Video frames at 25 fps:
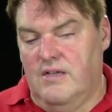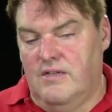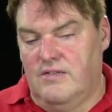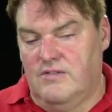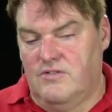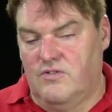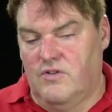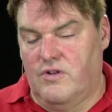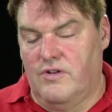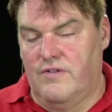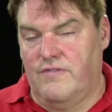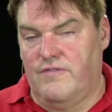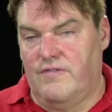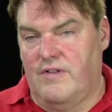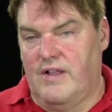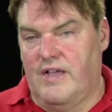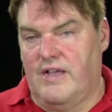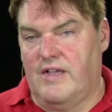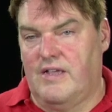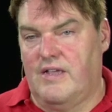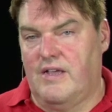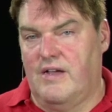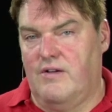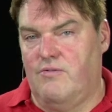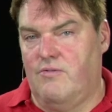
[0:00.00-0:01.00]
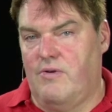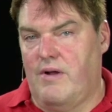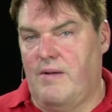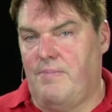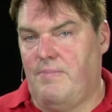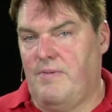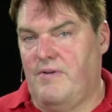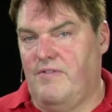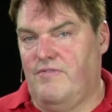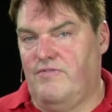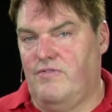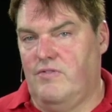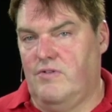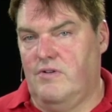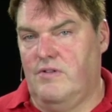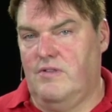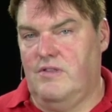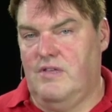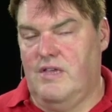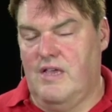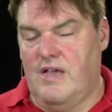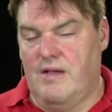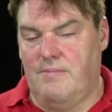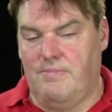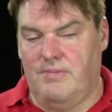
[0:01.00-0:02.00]
sort of like a wrapper for
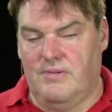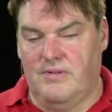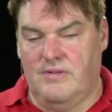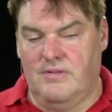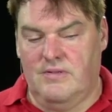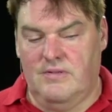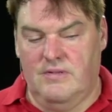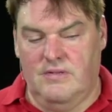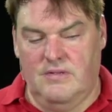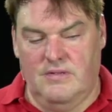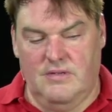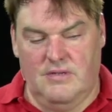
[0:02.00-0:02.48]
the Apple,